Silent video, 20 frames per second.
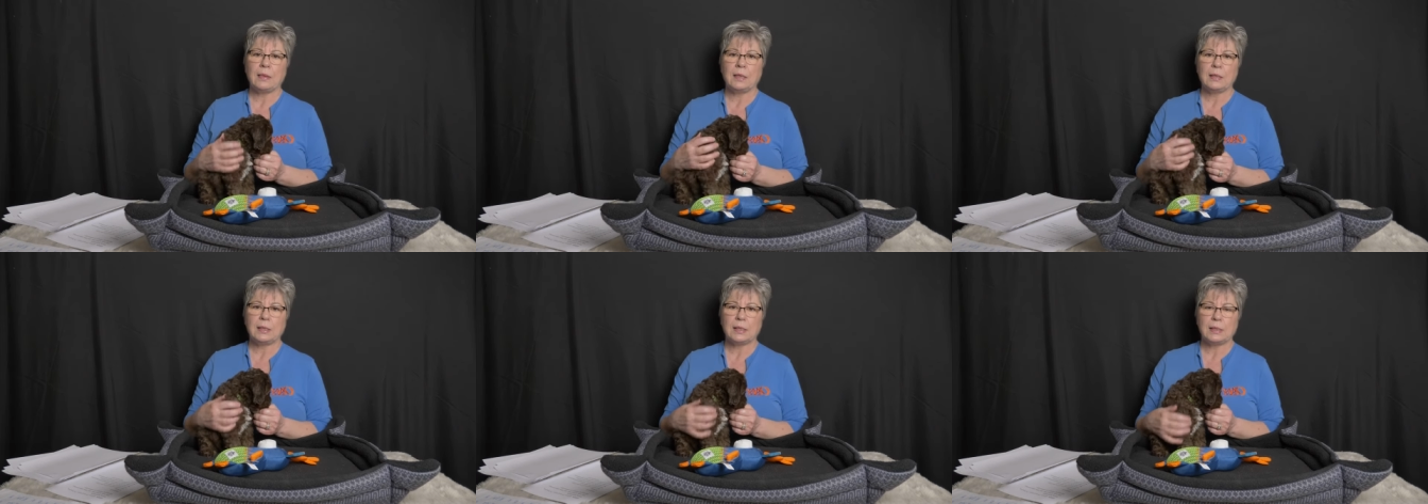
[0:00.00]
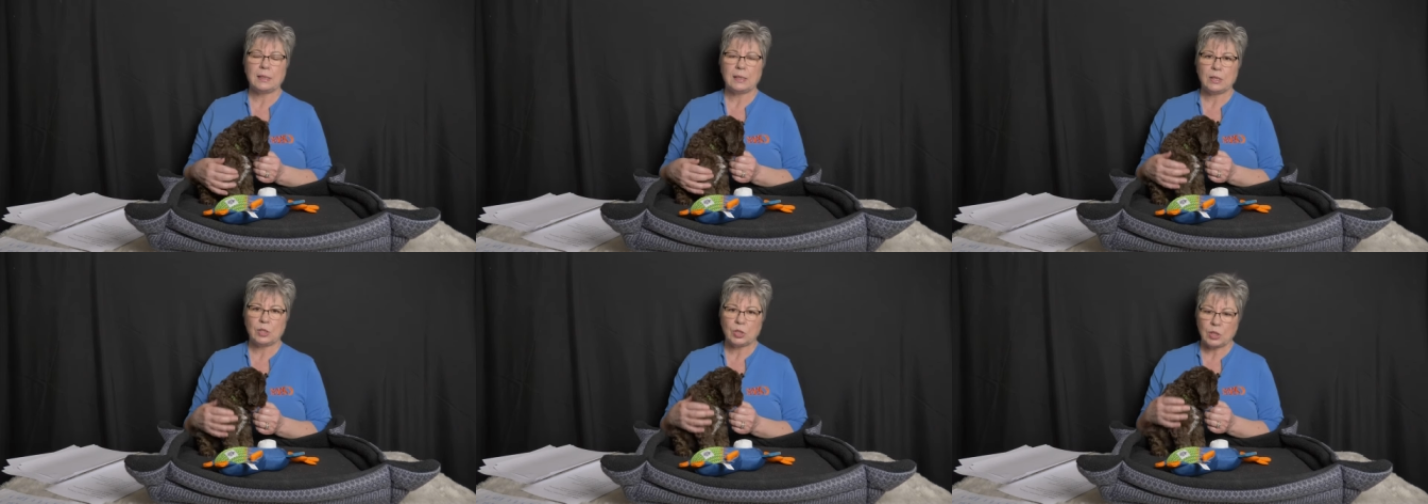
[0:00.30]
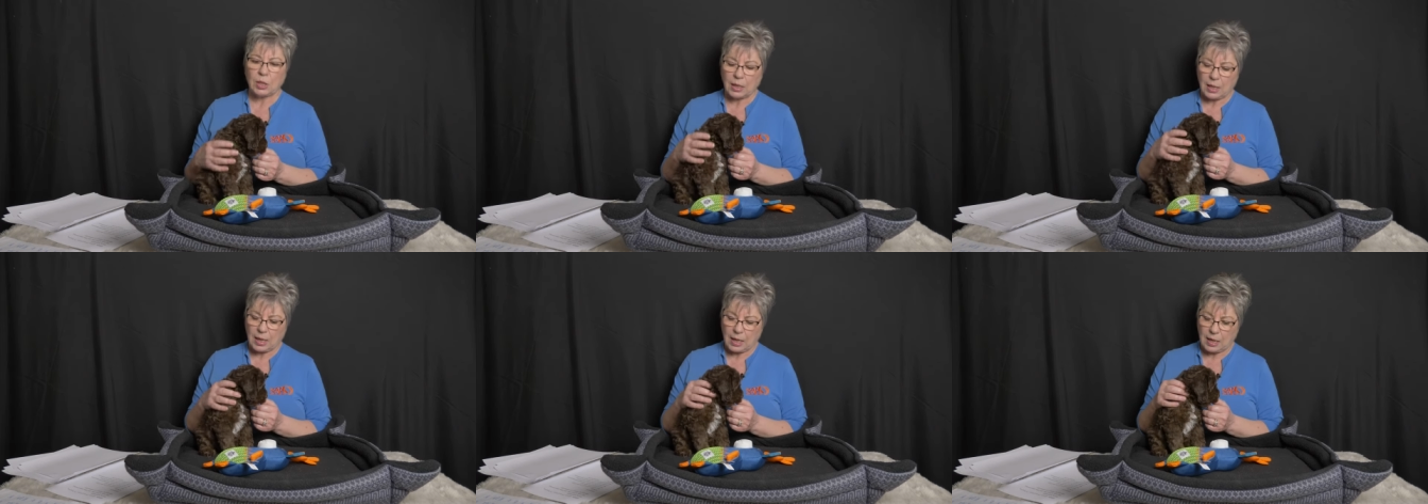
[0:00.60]
the
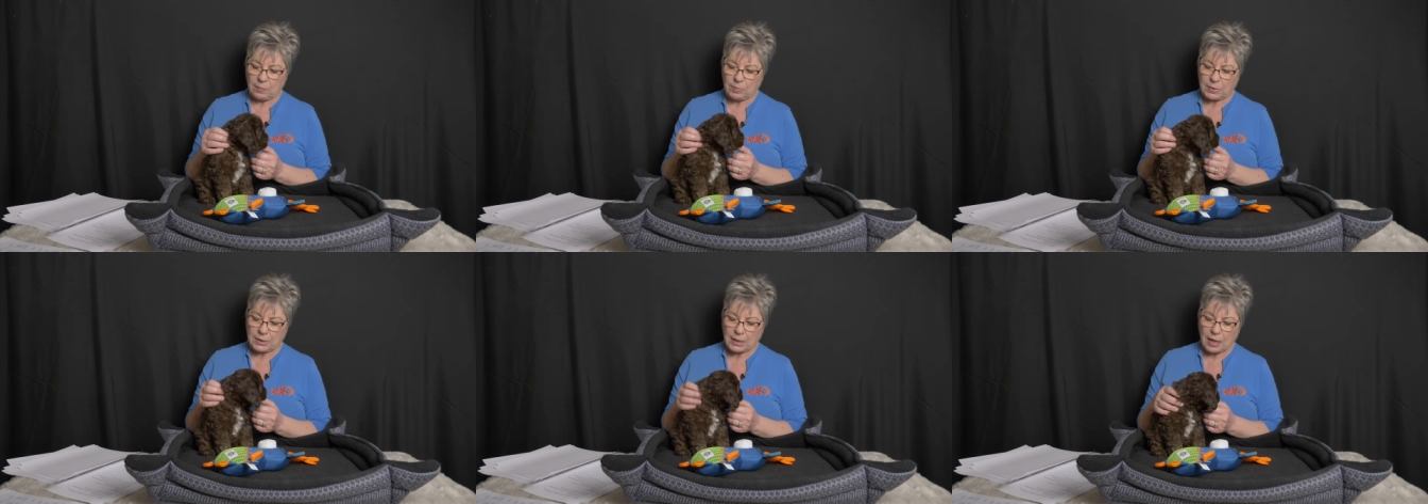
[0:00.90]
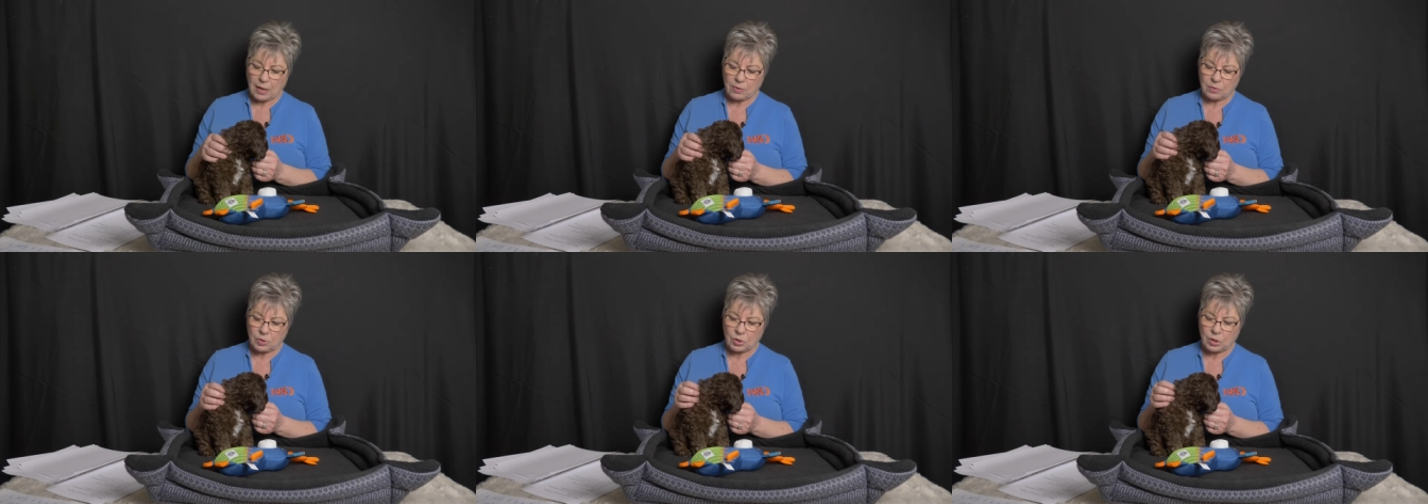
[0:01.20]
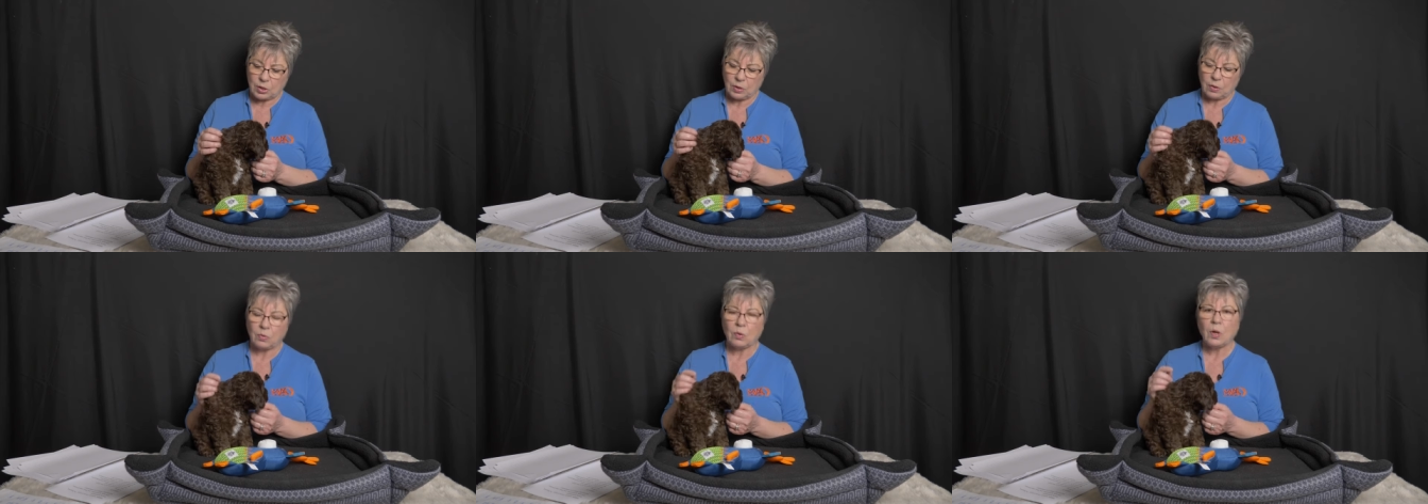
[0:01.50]
decision came down
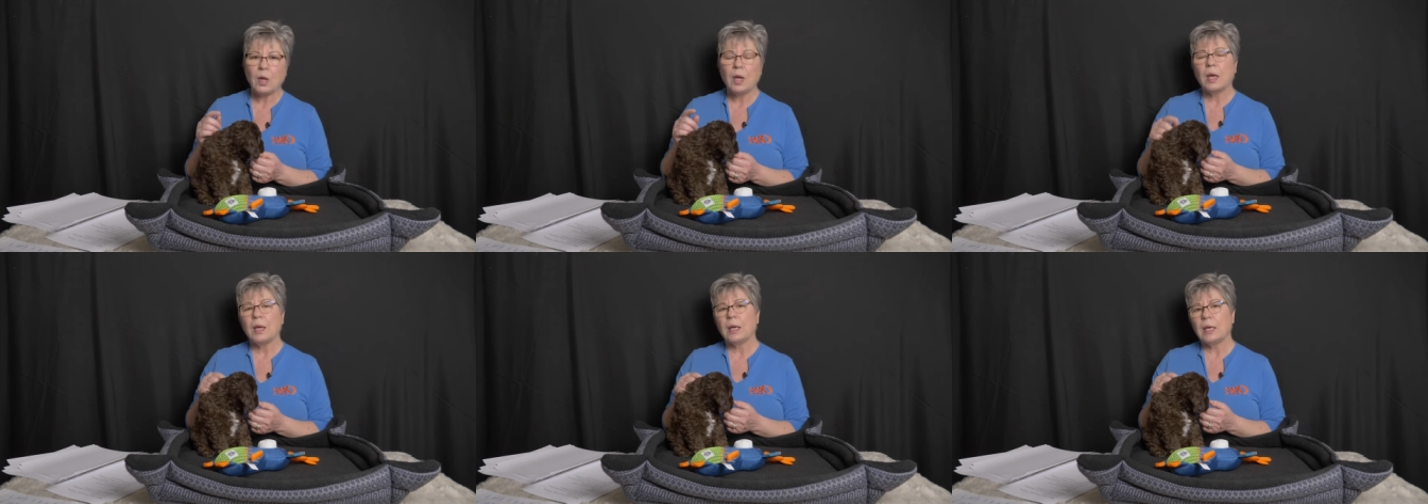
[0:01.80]
to